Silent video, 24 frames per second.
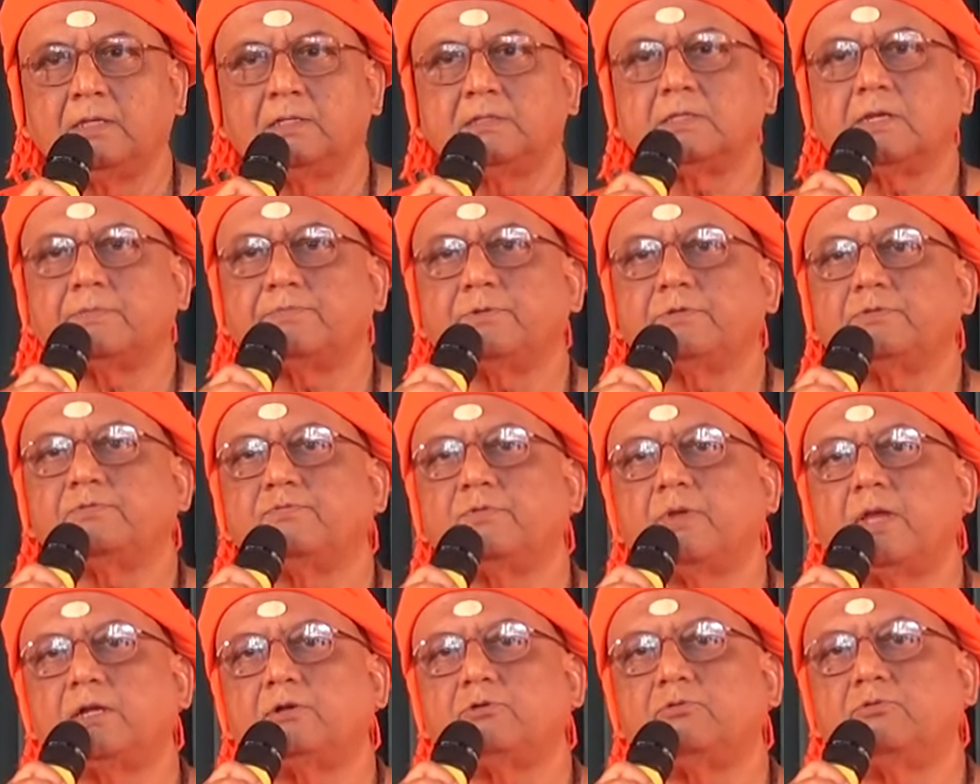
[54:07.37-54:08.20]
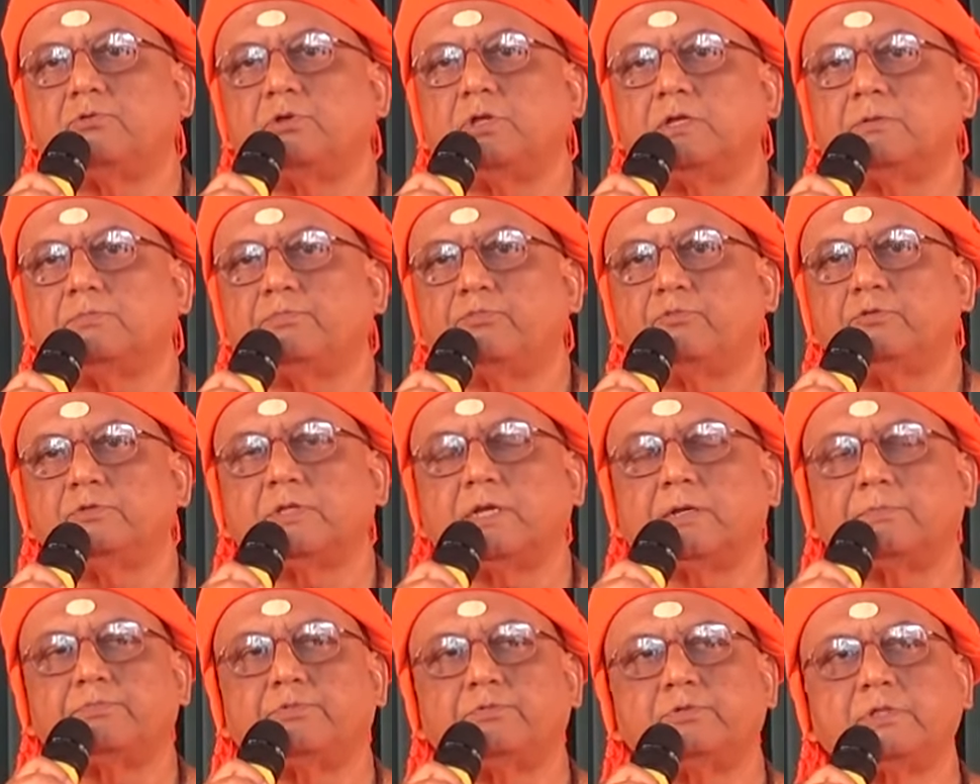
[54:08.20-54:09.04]
Suppose we are doing
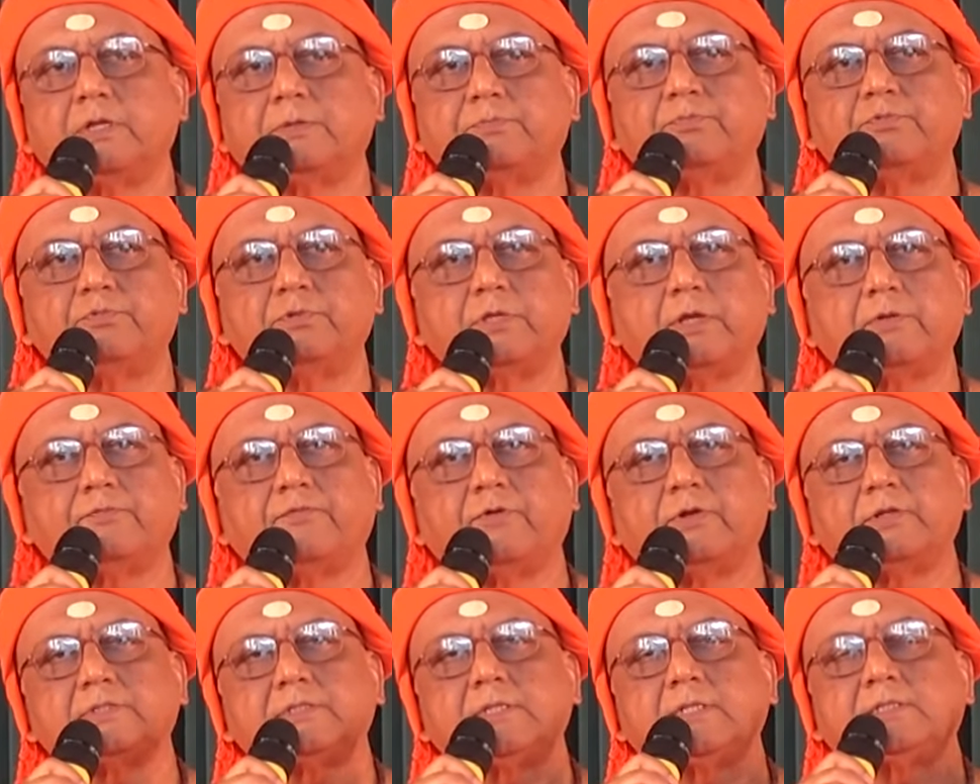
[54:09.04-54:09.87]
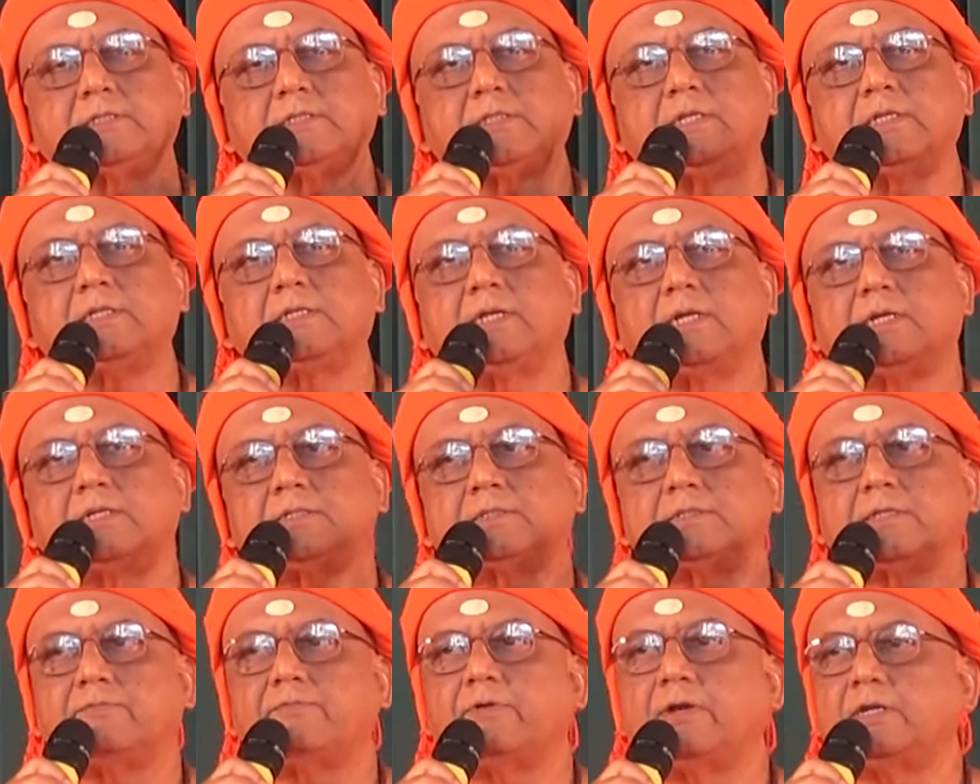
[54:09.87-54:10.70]
puja for 60
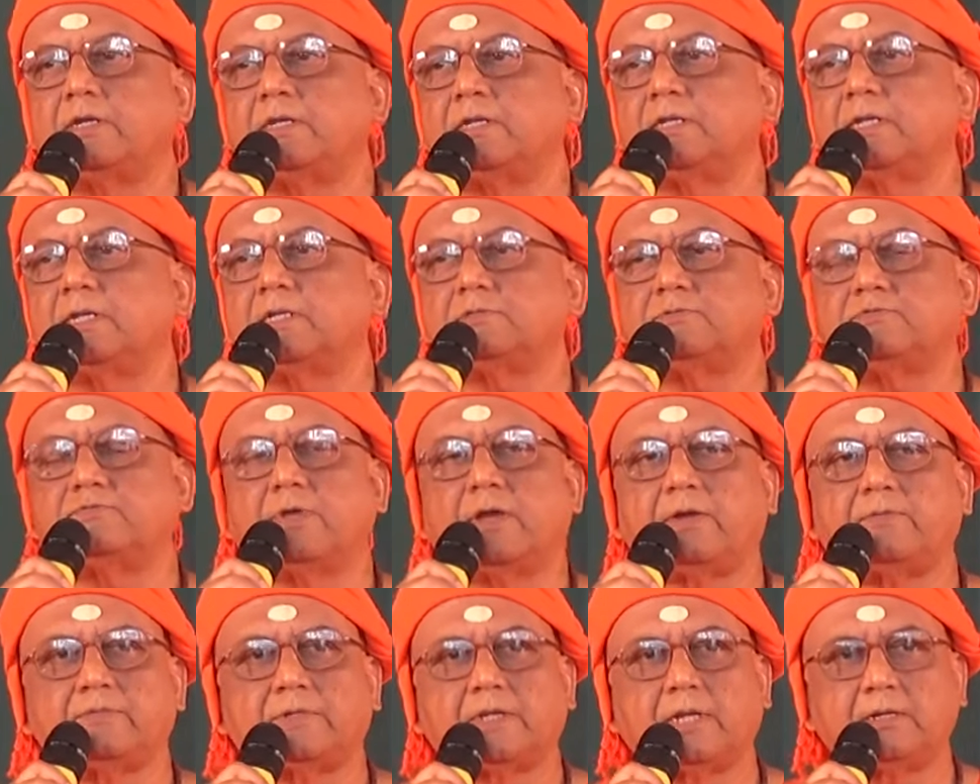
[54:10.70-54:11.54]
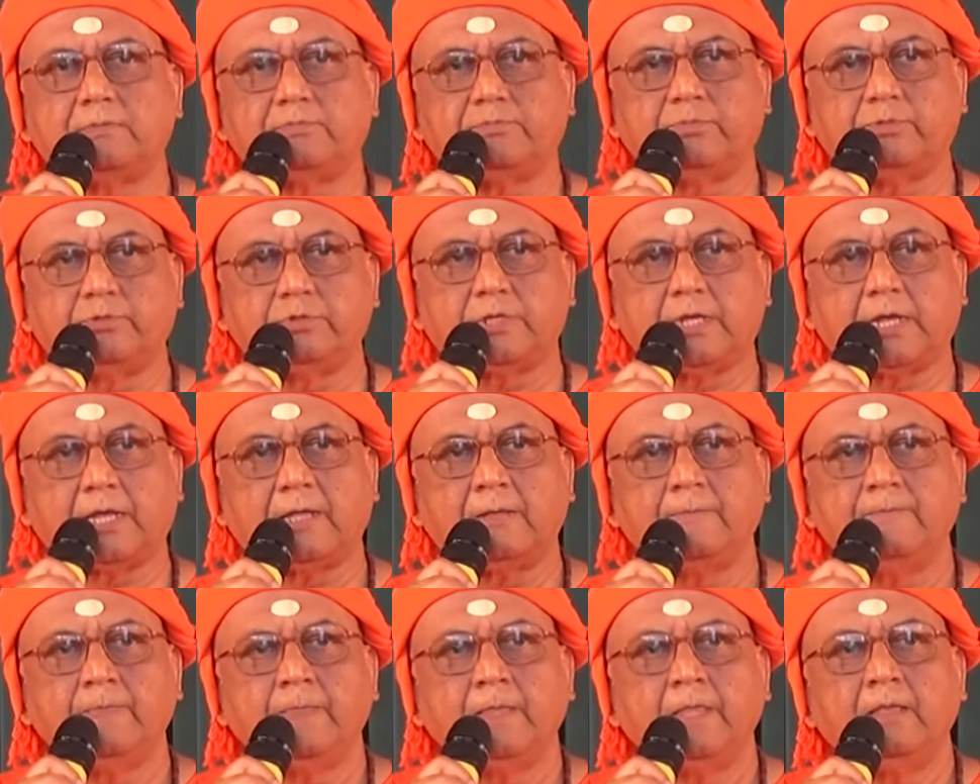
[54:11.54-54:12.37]
years, 70 years we have done puja.